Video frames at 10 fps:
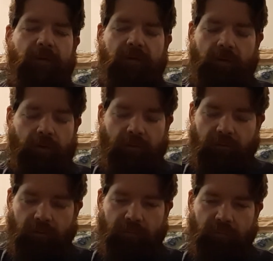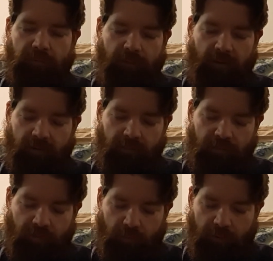If you've
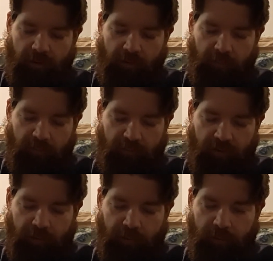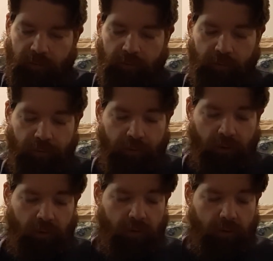seen 180 movies, you've seen them
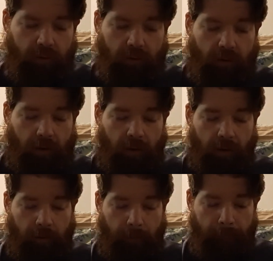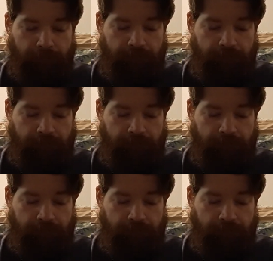all.